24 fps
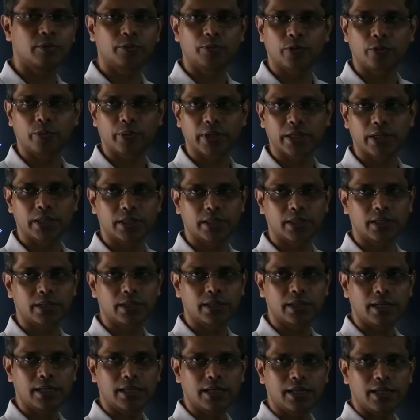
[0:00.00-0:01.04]
be propagated.
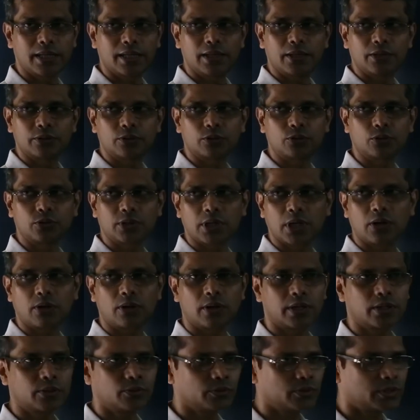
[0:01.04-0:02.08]
So those are
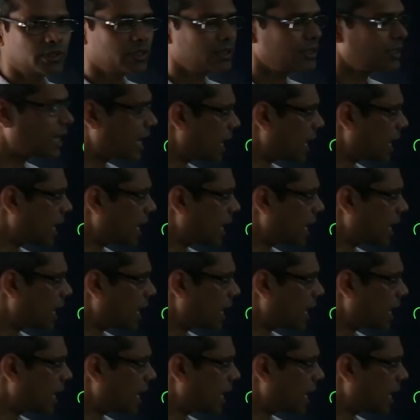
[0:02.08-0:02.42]
called acoustic